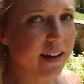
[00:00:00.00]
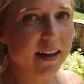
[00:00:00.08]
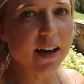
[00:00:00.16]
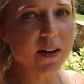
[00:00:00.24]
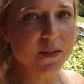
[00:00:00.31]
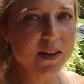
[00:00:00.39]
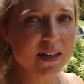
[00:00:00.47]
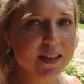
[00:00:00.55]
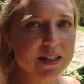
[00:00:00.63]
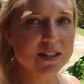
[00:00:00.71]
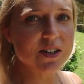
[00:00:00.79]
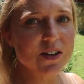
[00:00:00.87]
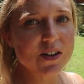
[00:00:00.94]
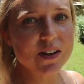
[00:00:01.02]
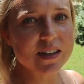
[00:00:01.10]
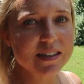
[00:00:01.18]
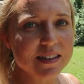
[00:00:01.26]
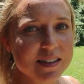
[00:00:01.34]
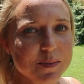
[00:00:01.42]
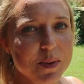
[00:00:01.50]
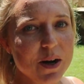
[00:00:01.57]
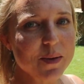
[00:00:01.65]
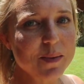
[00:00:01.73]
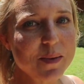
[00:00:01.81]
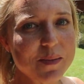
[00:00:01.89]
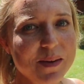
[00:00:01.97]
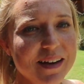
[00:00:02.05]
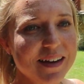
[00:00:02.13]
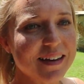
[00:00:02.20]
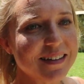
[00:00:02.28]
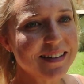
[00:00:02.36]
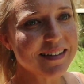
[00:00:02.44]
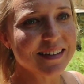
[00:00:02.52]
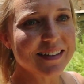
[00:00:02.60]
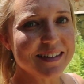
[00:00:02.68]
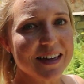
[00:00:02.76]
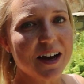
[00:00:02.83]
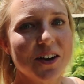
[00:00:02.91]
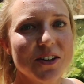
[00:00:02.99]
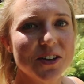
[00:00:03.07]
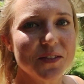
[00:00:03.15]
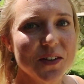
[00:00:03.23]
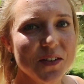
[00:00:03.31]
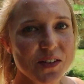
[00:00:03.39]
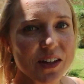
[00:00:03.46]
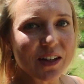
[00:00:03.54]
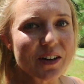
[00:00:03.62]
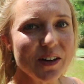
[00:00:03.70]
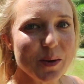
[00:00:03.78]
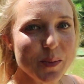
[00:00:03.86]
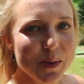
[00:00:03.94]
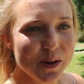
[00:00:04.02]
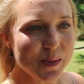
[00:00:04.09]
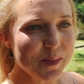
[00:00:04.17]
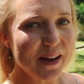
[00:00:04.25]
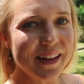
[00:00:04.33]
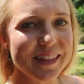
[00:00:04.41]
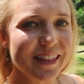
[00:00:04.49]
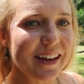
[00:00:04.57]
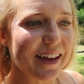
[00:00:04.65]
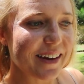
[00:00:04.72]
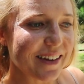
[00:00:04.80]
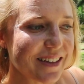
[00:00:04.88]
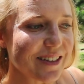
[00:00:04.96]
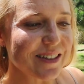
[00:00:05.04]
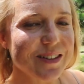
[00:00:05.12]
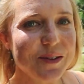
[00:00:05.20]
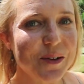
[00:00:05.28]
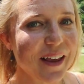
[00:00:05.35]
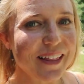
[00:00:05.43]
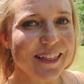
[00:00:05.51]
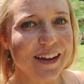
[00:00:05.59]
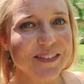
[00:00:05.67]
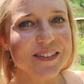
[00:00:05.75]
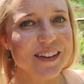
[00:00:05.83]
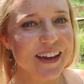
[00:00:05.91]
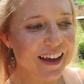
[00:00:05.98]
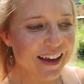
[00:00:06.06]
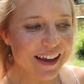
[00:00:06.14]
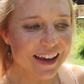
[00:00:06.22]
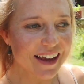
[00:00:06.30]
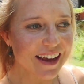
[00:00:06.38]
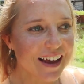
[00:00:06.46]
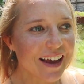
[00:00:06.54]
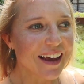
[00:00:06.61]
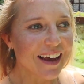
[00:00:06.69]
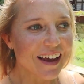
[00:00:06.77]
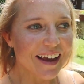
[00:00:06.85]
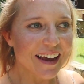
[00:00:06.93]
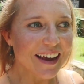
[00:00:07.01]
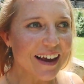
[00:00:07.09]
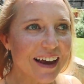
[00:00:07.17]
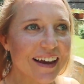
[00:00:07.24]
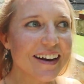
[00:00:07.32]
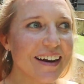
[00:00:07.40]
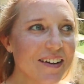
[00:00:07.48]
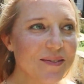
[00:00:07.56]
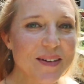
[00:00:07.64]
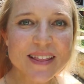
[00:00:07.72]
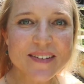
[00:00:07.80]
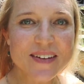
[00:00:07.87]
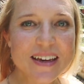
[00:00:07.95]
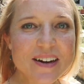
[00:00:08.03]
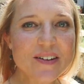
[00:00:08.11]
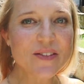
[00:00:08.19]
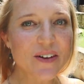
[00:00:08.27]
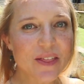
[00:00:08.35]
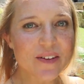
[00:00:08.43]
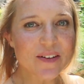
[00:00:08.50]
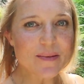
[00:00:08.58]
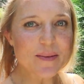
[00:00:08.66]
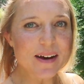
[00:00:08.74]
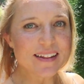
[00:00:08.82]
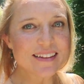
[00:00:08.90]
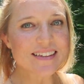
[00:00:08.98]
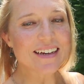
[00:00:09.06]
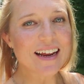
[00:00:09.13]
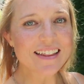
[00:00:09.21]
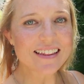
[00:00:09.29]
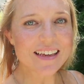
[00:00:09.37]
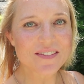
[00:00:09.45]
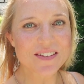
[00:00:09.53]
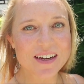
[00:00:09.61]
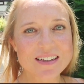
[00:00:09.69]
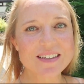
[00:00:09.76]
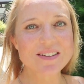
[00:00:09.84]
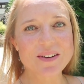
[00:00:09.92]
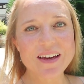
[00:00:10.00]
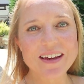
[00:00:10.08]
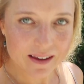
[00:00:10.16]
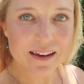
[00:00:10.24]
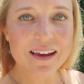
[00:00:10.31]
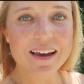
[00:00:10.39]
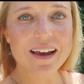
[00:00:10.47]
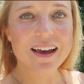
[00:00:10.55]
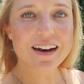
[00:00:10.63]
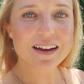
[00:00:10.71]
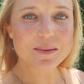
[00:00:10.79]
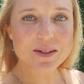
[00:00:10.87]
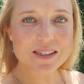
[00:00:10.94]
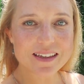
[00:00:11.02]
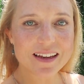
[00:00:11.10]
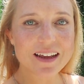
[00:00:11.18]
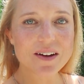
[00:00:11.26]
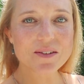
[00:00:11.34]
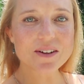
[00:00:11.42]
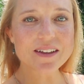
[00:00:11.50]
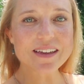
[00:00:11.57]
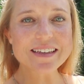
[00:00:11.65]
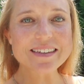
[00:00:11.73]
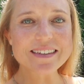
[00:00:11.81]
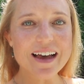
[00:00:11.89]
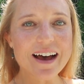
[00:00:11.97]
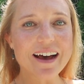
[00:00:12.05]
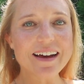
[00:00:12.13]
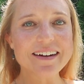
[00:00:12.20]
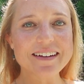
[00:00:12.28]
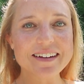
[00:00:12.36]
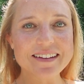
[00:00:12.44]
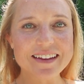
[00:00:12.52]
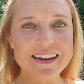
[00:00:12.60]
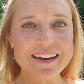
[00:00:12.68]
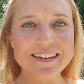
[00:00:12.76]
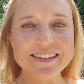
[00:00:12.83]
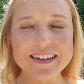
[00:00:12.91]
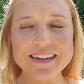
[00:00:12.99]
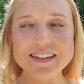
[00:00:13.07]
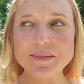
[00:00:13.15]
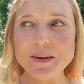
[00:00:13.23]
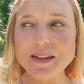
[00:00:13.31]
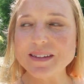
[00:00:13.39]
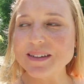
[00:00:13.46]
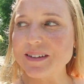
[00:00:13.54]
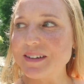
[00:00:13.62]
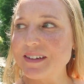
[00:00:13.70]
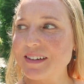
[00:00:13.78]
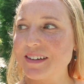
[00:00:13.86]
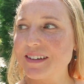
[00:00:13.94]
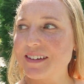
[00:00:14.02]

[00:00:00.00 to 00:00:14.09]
yeah, I wanted to show you guys this apartment because it's €150 per month and it's just quite lovely. And I've been living here for 3 months and I leave next week. And I'm just getting really sad and like sentimental